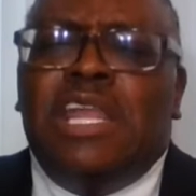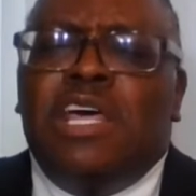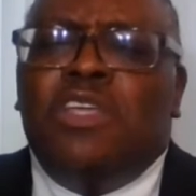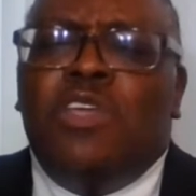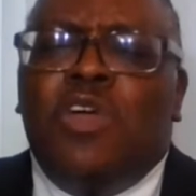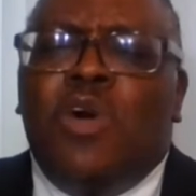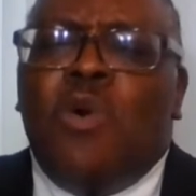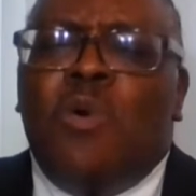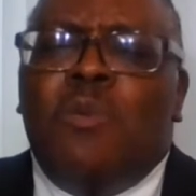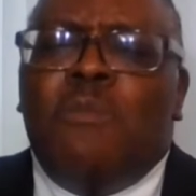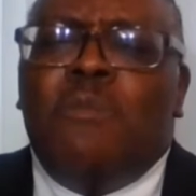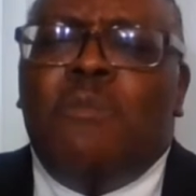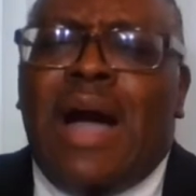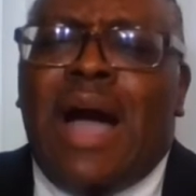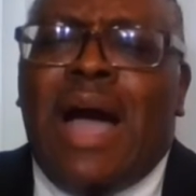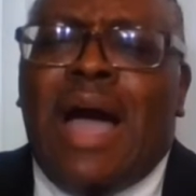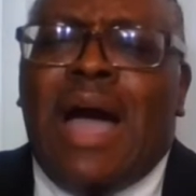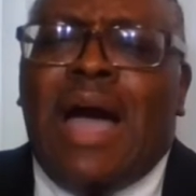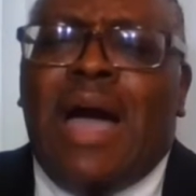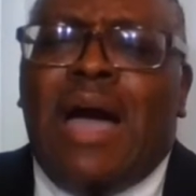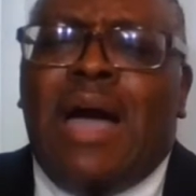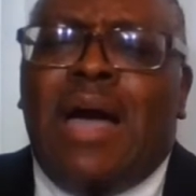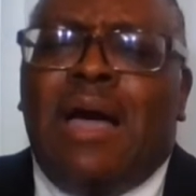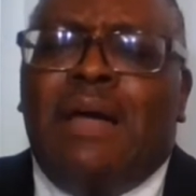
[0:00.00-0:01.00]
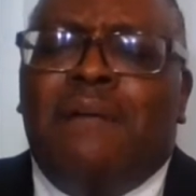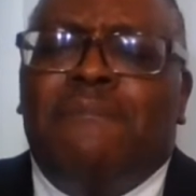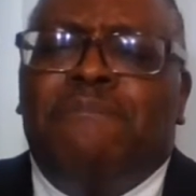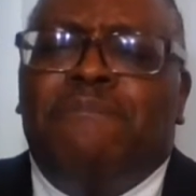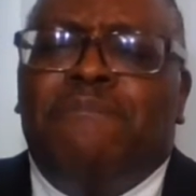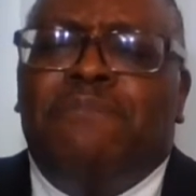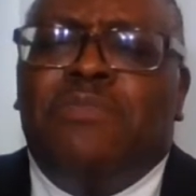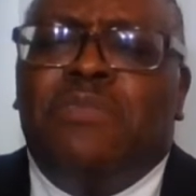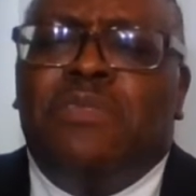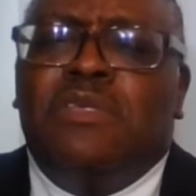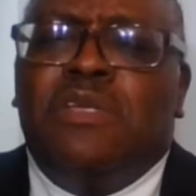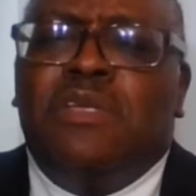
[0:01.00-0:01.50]
your mind.
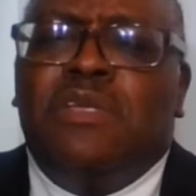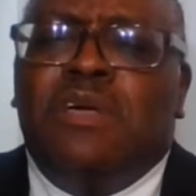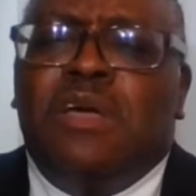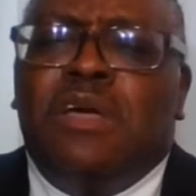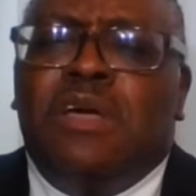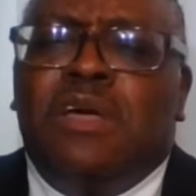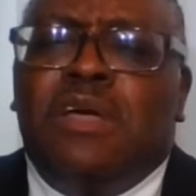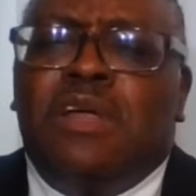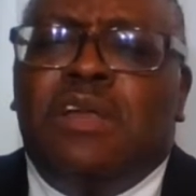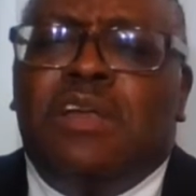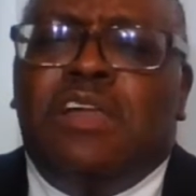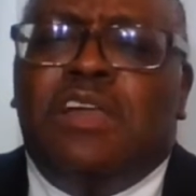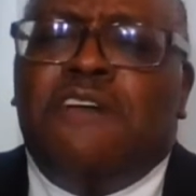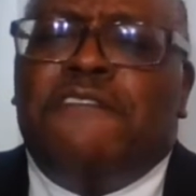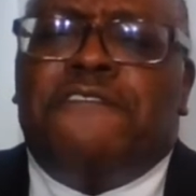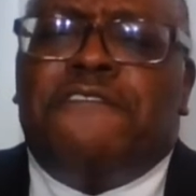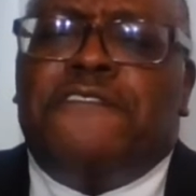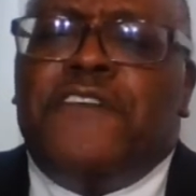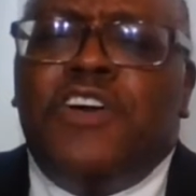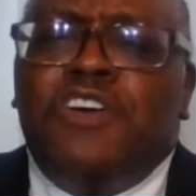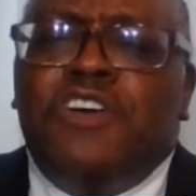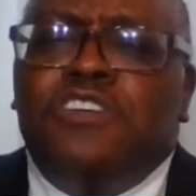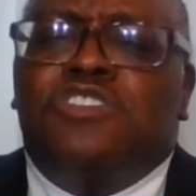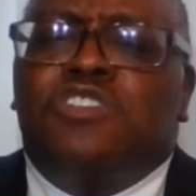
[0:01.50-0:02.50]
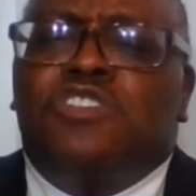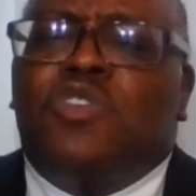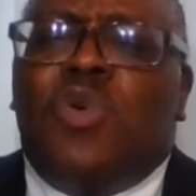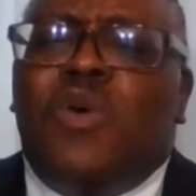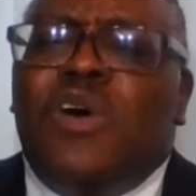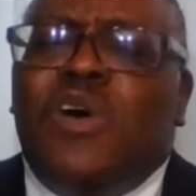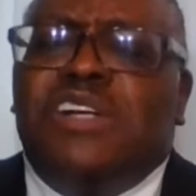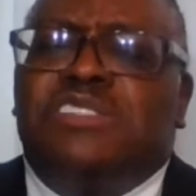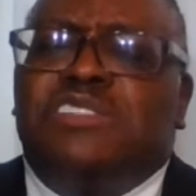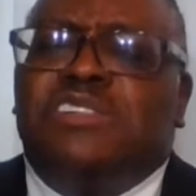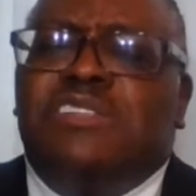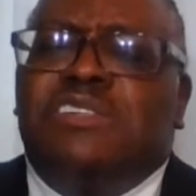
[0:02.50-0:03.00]
The first
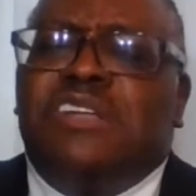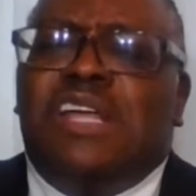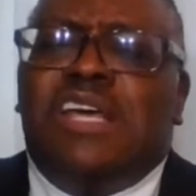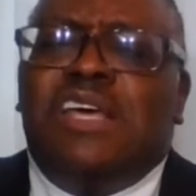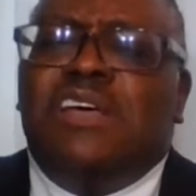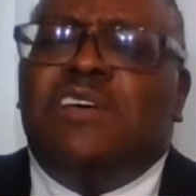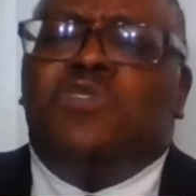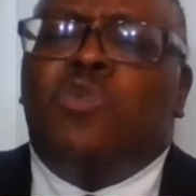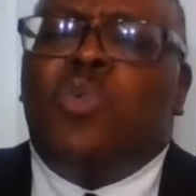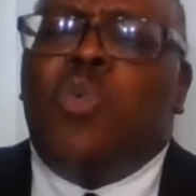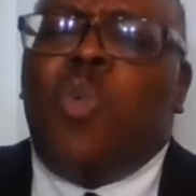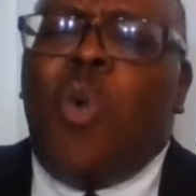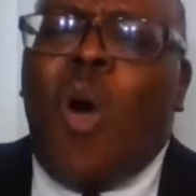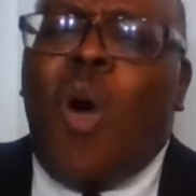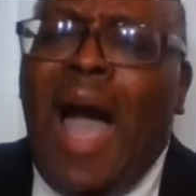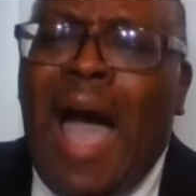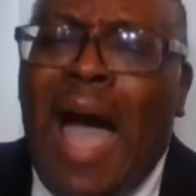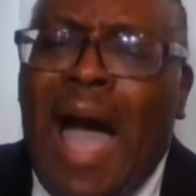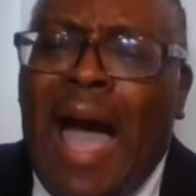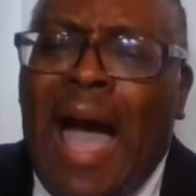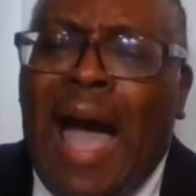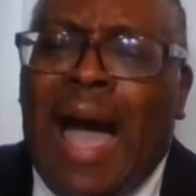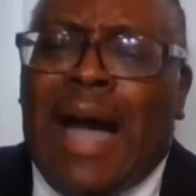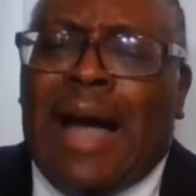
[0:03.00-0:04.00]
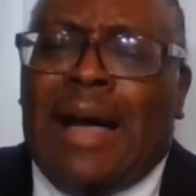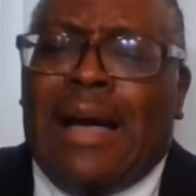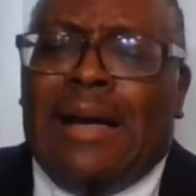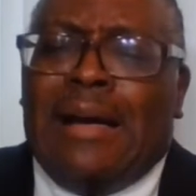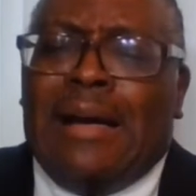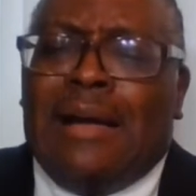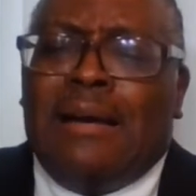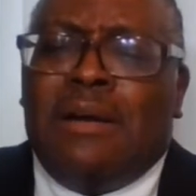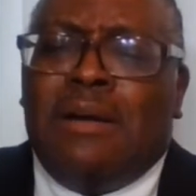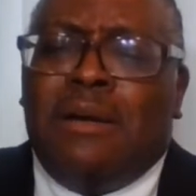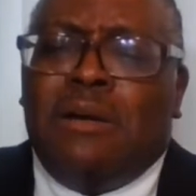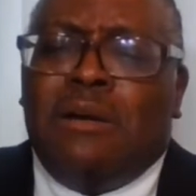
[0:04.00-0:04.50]
question is why?
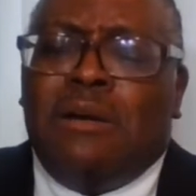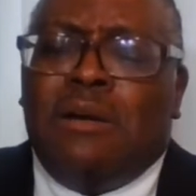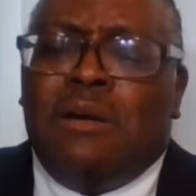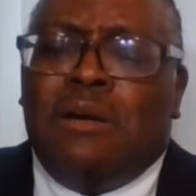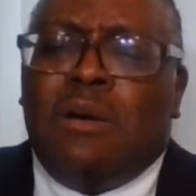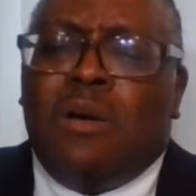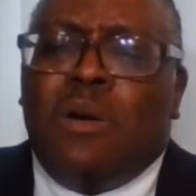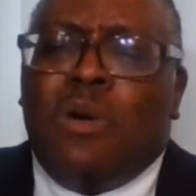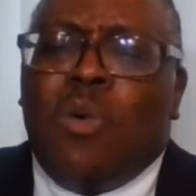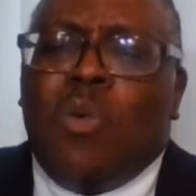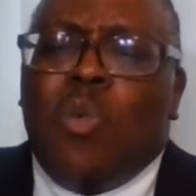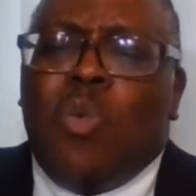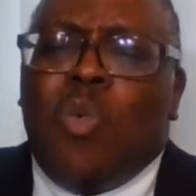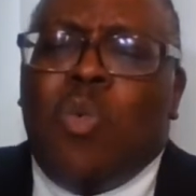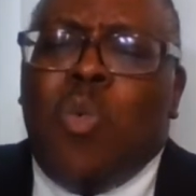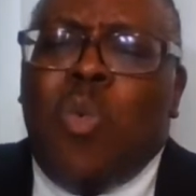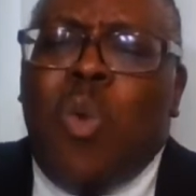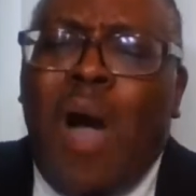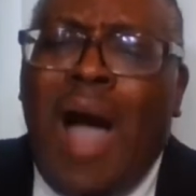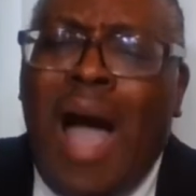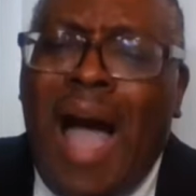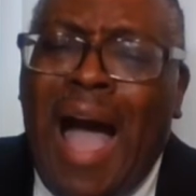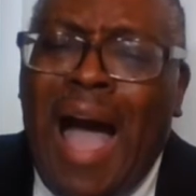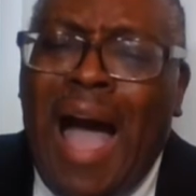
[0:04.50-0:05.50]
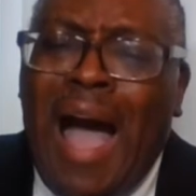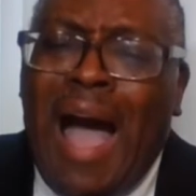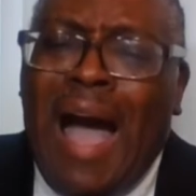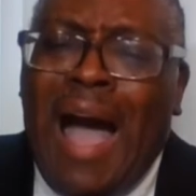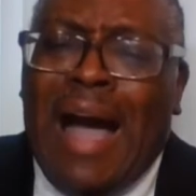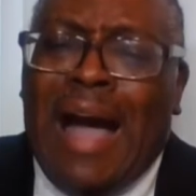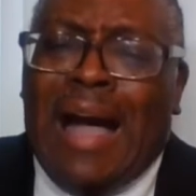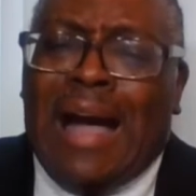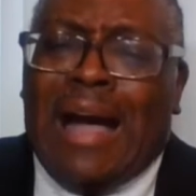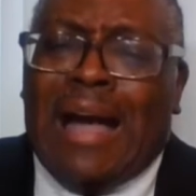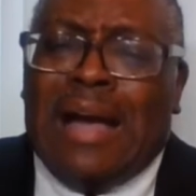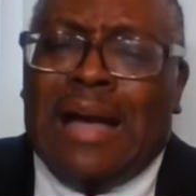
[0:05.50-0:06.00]

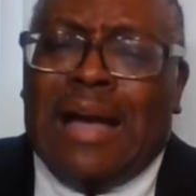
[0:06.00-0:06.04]
Why?